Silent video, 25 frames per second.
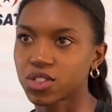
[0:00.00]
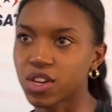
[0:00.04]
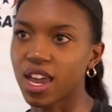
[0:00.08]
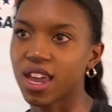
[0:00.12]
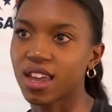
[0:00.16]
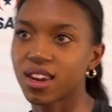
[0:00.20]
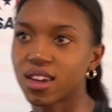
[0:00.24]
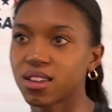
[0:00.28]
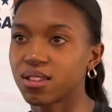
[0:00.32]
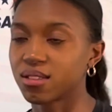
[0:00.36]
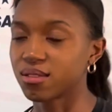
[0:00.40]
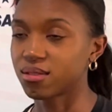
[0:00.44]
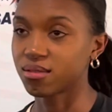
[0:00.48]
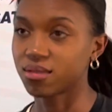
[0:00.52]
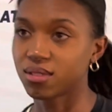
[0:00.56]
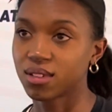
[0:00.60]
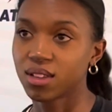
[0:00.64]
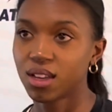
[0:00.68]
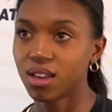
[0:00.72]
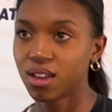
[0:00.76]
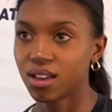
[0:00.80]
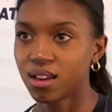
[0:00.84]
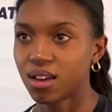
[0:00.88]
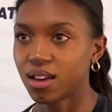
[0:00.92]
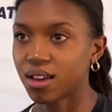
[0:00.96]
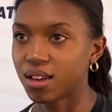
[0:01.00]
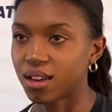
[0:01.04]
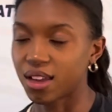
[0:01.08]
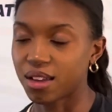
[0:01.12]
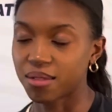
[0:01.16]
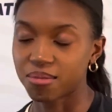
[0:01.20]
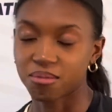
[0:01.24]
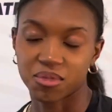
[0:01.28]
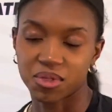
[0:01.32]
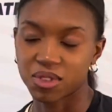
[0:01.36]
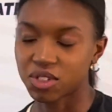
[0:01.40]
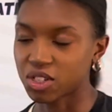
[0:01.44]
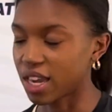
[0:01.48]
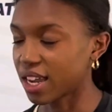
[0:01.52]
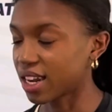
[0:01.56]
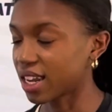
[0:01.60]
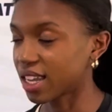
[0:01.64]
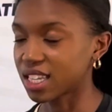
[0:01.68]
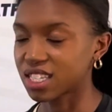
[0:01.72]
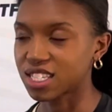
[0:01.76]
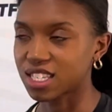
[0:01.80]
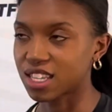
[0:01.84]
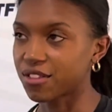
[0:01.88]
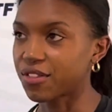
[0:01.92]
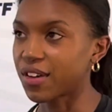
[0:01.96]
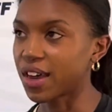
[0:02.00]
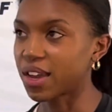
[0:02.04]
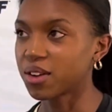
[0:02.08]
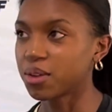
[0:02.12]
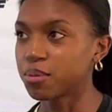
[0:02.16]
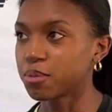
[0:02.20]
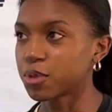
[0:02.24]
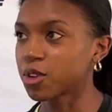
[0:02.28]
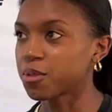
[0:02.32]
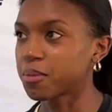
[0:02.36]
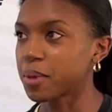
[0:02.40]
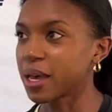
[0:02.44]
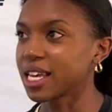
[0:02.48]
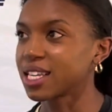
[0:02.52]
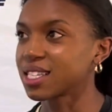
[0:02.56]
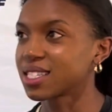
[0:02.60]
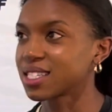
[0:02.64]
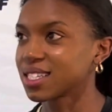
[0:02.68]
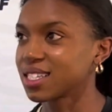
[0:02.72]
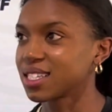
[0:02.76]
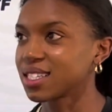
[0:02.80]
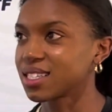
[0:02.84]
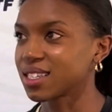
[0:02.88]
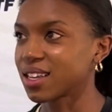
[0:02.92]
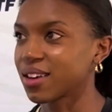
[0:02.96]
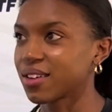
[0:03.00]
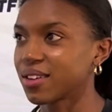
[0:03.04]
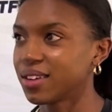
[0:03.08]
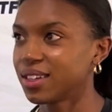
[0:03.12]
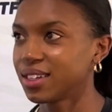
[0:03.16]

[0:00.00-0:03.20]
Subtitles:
train and try to get to the final Budapest. So.